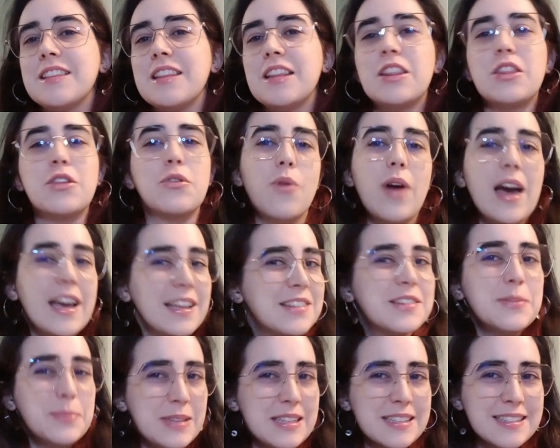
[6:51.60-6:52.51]
the right
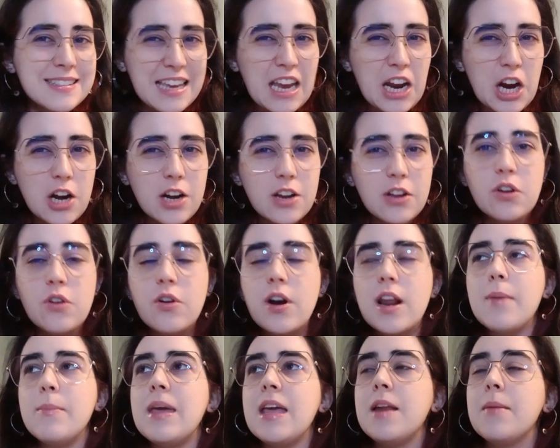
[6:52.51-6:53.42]
to be scared, you know what
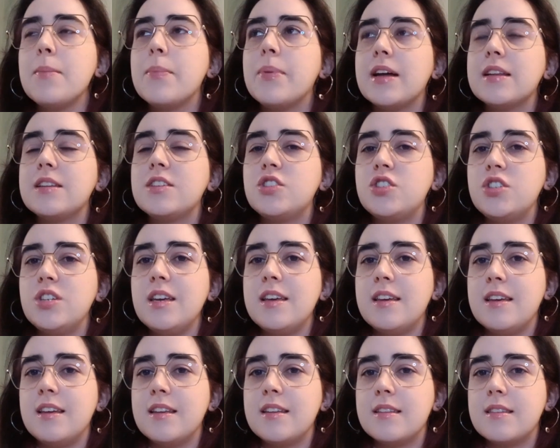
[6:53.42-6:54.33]
I mean? But she
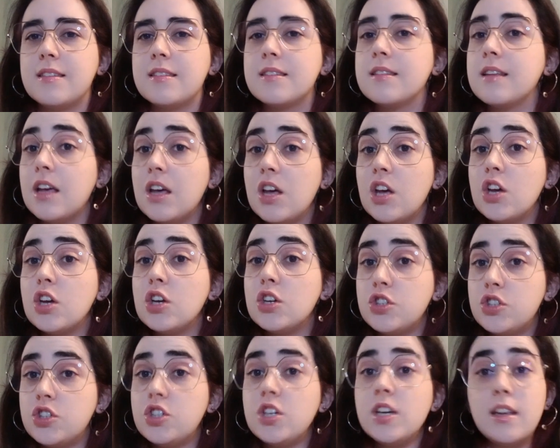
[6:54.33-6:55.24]
is
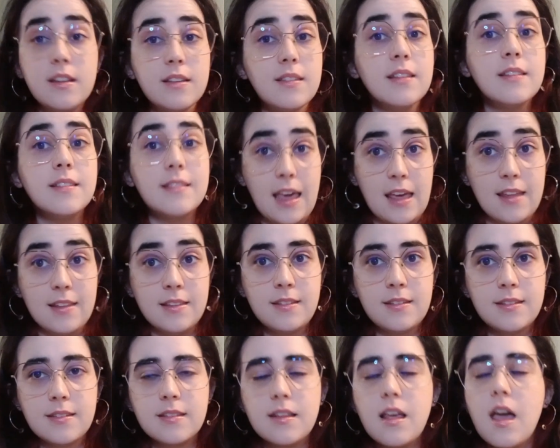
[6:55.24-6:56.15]
she is
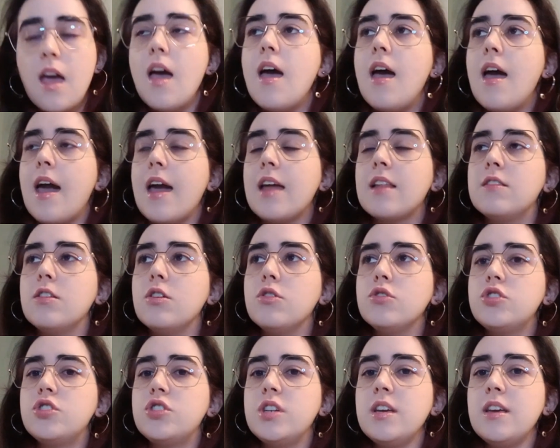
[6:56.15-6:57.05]
intense. And so
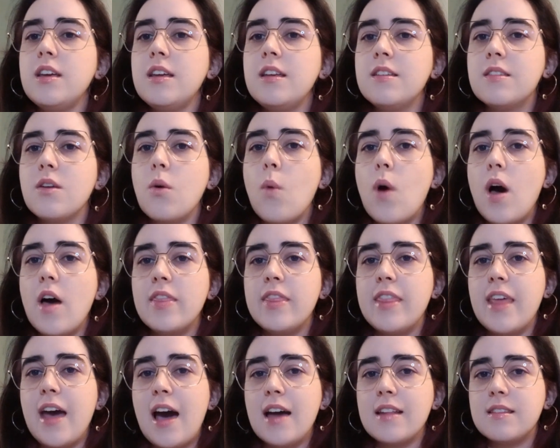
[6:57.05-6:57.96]
she is the one
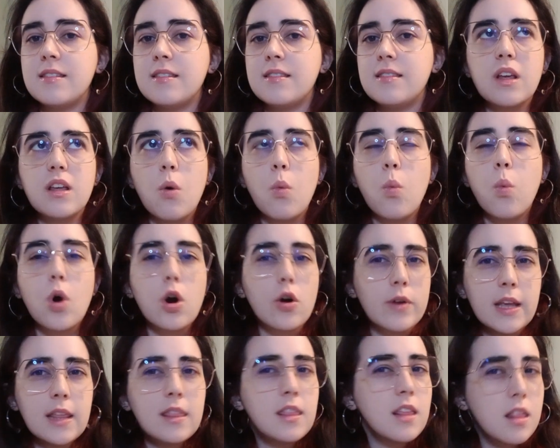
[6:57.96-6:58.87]
that
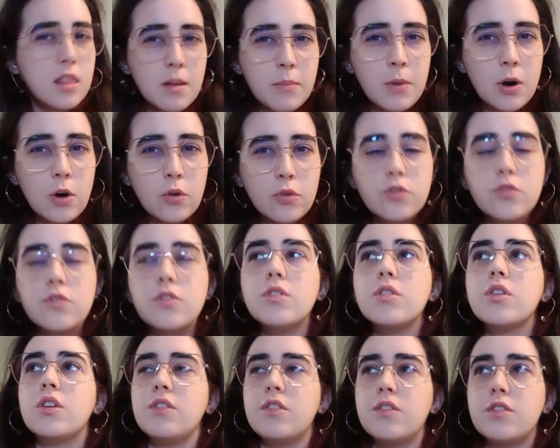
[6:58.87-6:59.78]
worried the
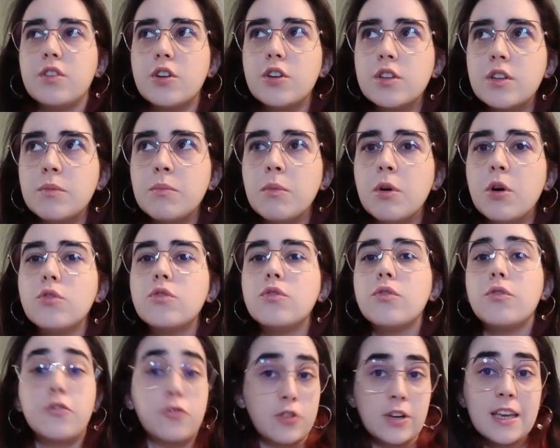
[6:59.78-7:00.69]
most, concerned the most,
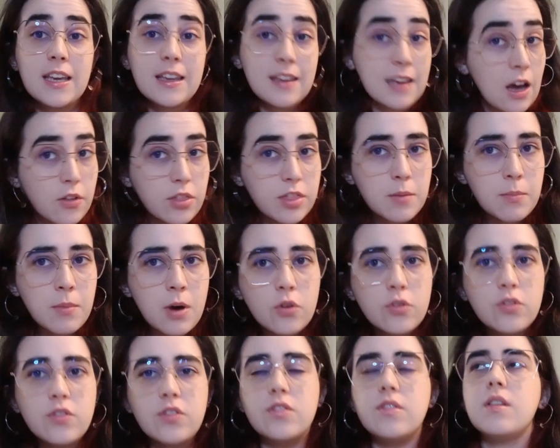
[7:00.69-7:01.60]
freaking out the
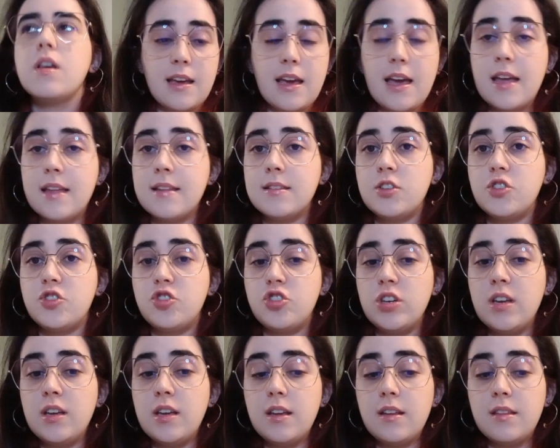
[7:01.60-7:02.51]
most, and
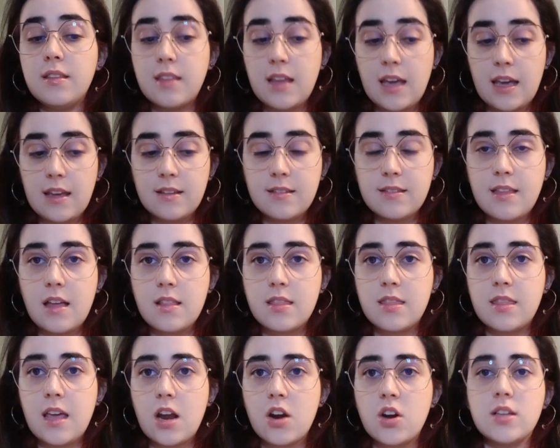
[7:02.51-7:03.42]
she thinks
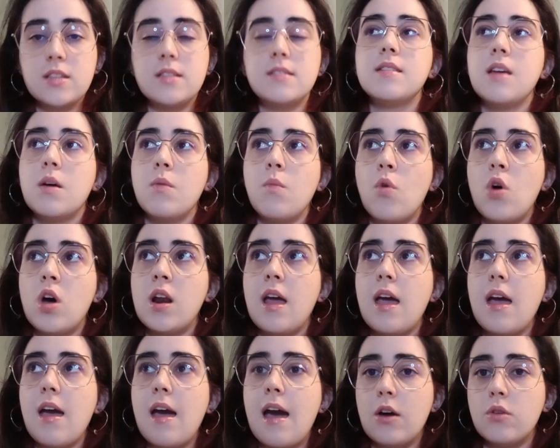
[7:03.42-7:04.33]
that there is someone
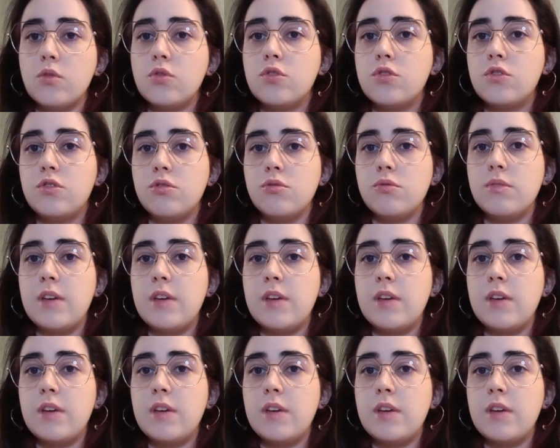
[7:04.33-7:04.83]
out to